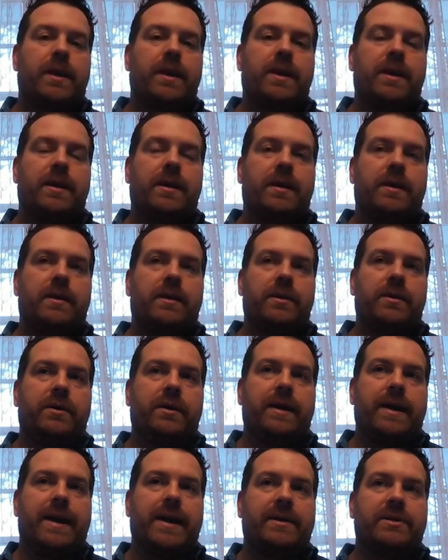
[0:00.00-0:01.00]
And you
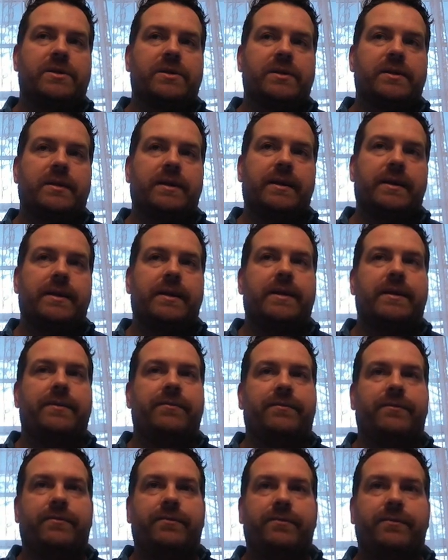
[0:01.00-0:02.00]
could actually,
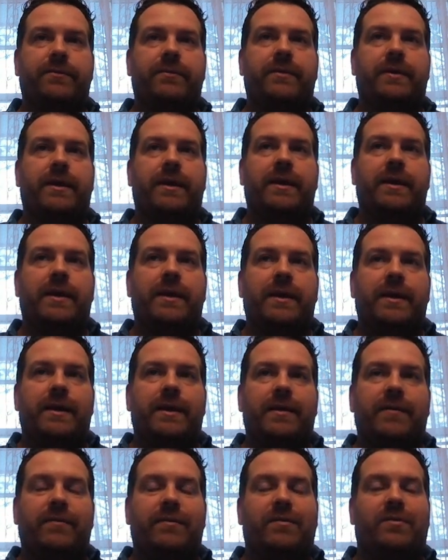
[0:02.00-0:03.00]

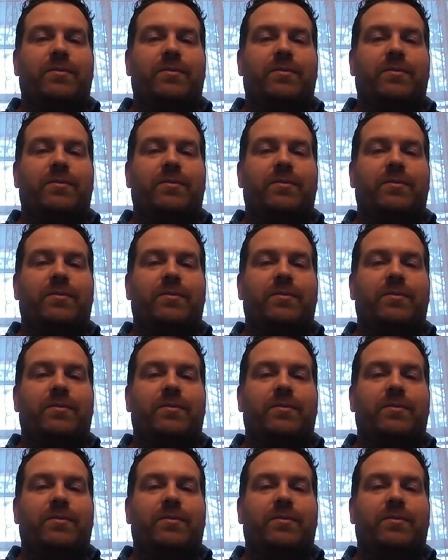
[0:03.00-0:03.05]
if